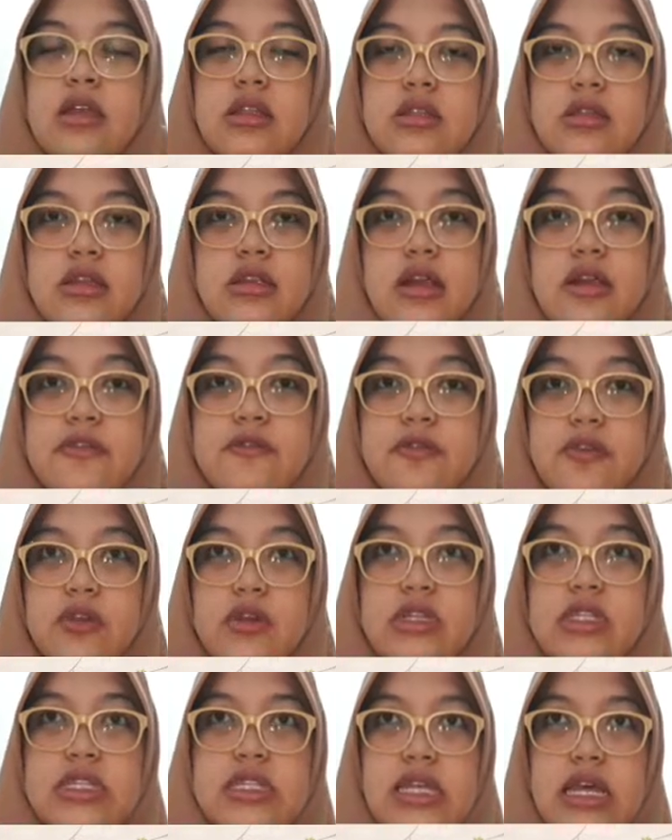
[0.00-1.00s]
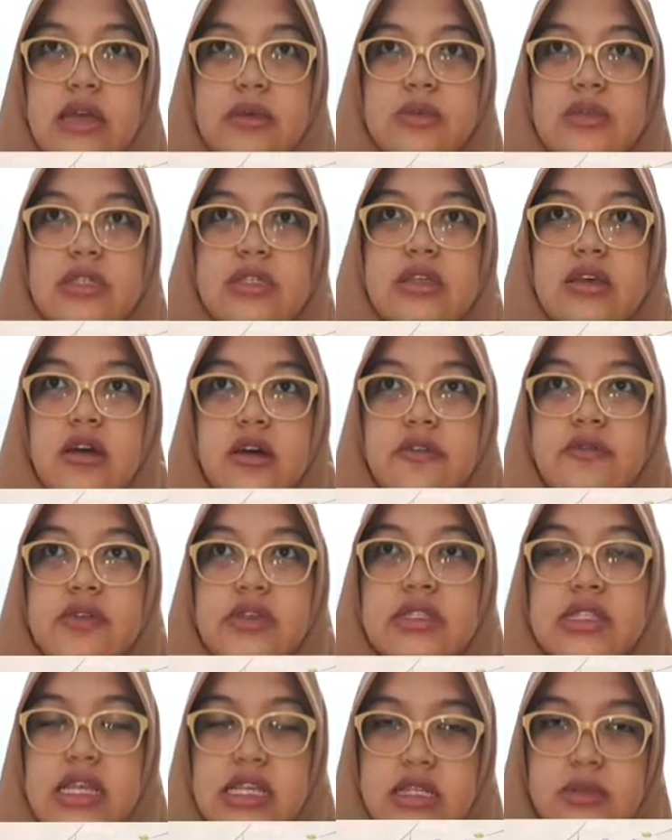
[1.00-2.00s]
There are four types of
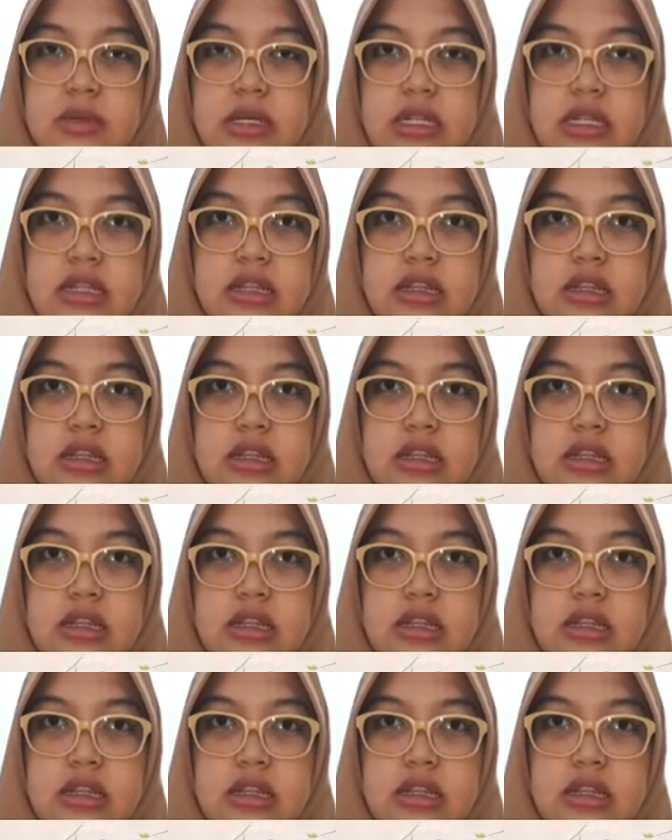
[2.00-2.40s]
assessment.